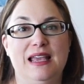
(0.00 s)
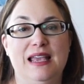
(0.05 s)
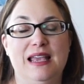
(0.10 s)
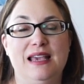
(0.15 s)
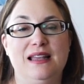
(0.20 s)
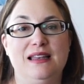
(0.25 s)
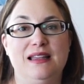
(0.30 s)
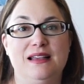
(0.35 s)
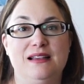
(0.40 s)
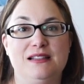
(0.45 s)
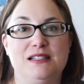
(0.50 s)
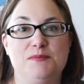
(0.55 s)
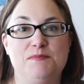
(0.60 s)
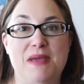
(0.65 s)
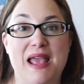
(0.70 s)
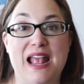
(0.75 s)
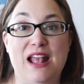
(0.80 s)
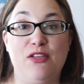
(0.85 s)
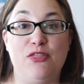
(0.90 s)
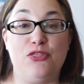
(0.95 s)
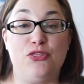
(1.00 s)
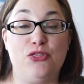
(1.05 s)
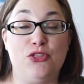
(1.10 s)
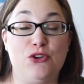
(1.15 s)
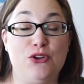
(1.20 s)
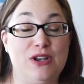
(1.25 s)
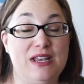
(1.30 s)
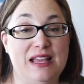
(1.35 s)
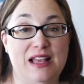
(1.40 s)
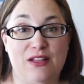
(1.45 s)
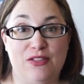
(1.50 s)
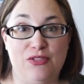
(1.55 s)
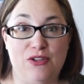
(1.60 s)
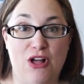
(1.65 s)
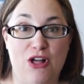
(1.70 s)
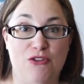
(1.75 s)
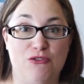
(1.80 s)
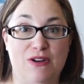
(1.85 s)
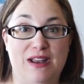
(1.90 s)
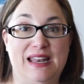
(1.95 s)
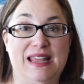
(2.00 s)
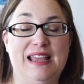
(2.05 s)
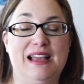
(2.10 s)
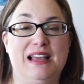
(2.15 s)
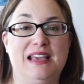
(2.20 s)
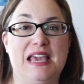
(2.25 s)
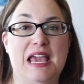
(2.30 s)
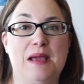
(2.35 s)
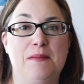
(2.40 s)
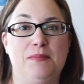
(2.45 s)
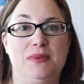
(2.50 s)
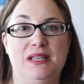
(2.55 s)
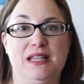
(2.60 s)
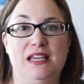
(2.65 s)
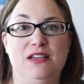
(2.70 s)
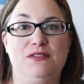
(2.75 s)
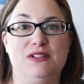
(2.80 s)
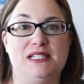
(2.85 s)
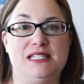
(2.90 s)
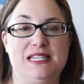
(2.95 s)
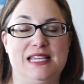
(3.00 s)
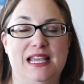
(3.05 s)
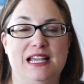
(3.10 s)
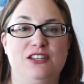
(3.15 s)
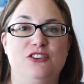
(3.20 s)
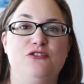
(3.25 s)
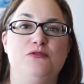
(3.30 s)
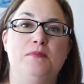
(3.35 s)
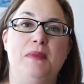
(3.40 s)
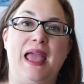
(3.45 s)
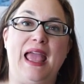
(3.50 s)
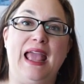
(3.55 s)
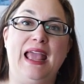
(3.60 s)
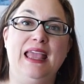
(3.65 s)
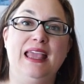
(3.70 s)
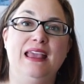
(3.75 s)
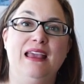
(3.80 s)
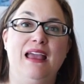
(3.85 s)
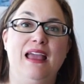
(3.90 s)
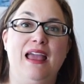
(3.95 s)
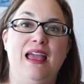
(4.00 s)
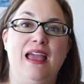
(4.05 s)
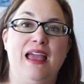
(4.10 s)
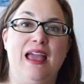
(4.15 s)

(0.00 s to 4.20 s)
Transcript: It is May 30th already. I can't believe it's the end of May.